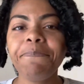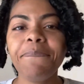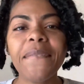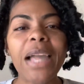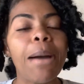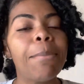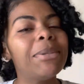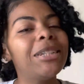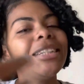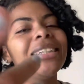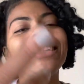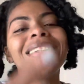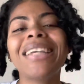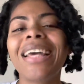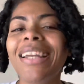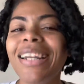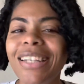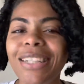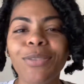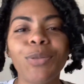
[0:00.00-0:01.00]
I'm gonna just
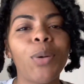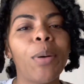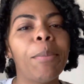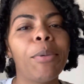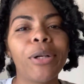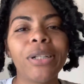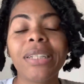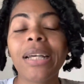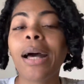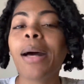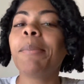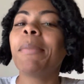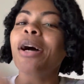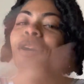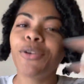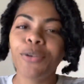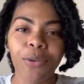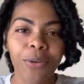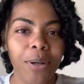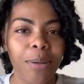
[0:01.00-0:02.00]
say this one more time. I
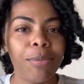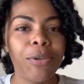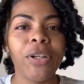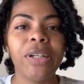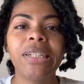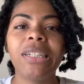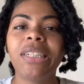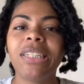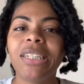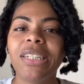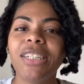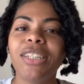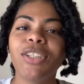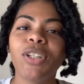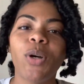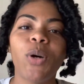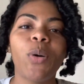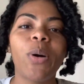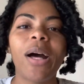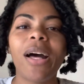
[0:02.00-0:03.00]
grew up Christian,
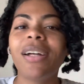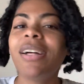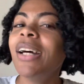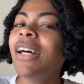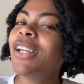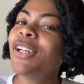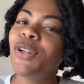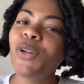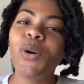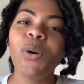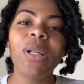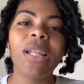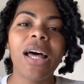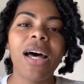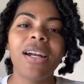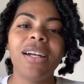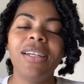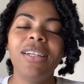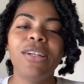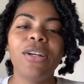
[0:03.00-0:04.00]
so I know a
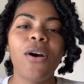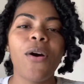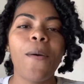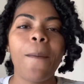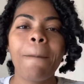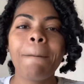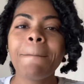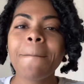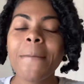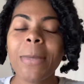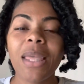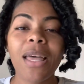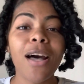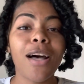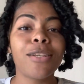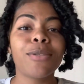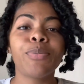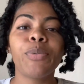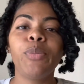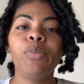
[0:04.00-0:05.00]
lot of, you know,
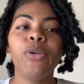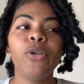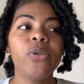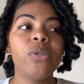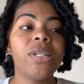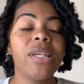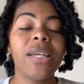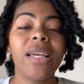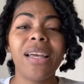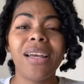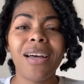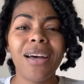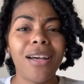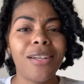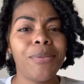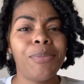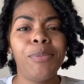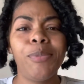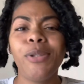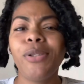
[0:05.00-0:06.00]
gospel music. And
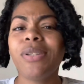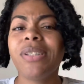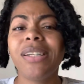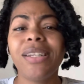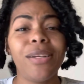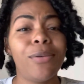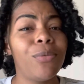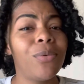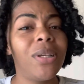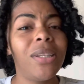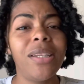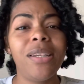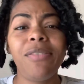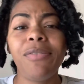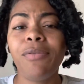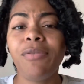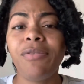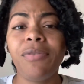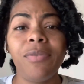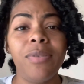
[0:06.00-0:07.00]
gospel music, it really
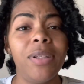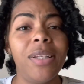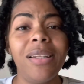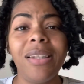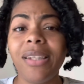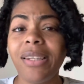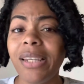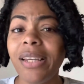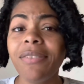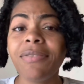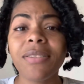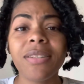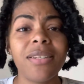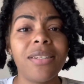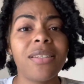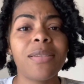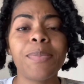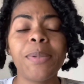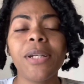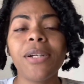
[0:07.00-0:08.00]
lifts the
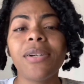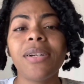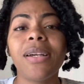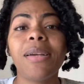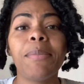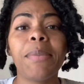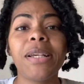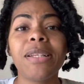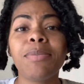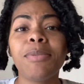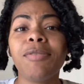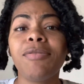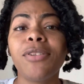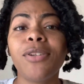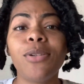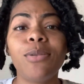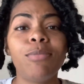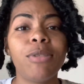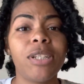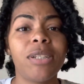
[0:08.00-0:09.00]
spirit. It makes me
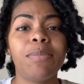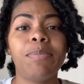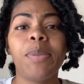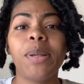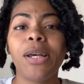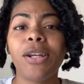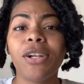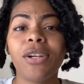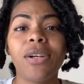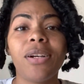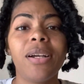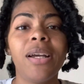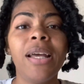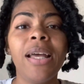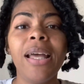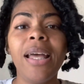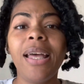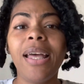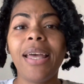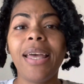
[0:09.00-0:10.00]
feel just better.
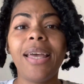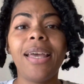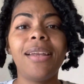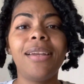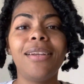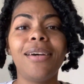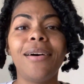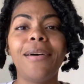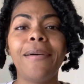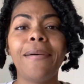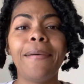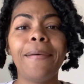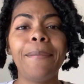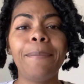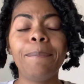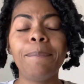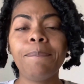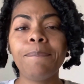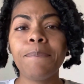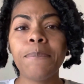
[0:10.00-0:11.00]
And
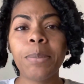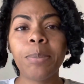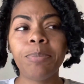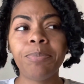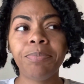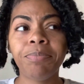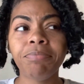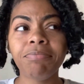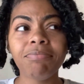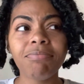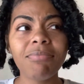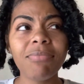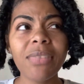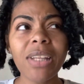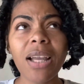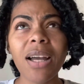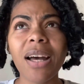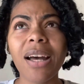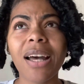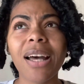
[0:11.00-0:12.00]

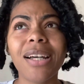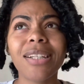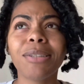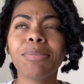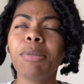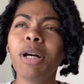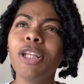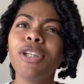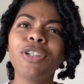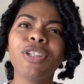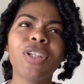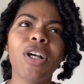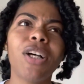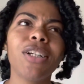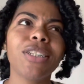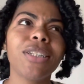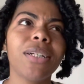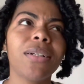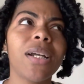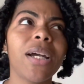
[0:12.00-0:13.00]
I got some other
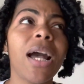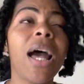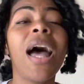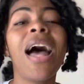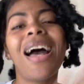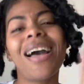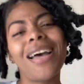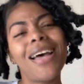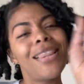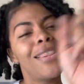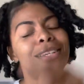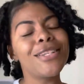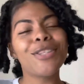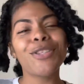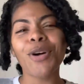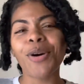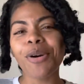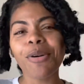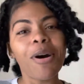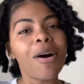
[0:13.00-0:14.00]
songs in there. I got this
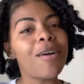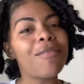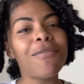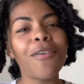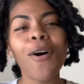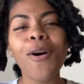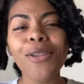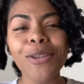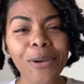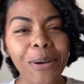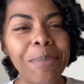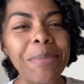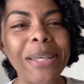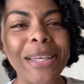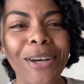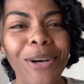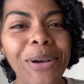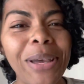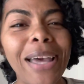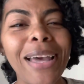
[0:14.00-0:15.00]
song called Fall On
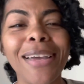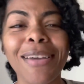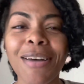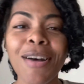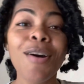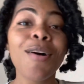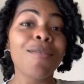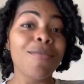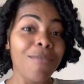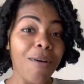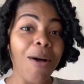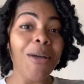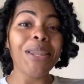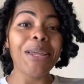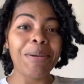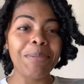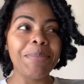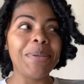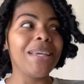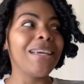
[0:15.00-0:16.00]
Me, okay? Fall
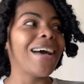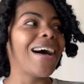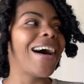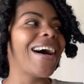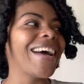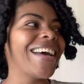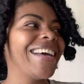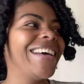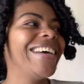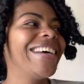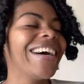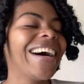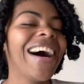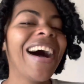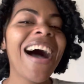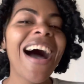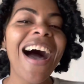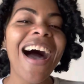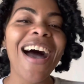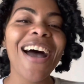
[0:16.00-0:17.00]
On Me. I
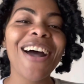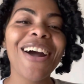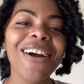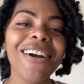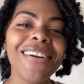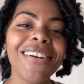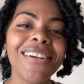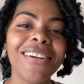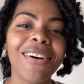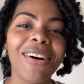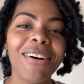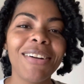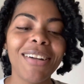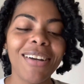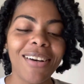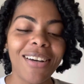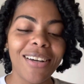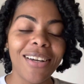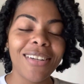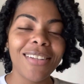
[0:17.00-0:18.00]
heard it
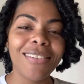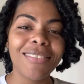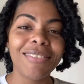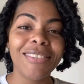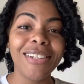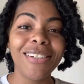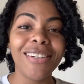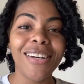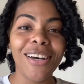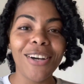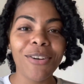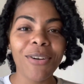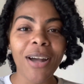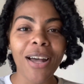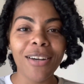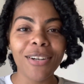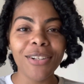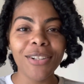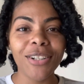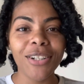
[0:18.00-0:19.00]
on the
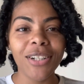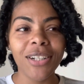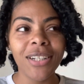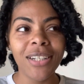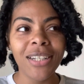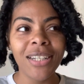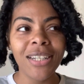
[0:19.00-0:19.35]
Nutcracker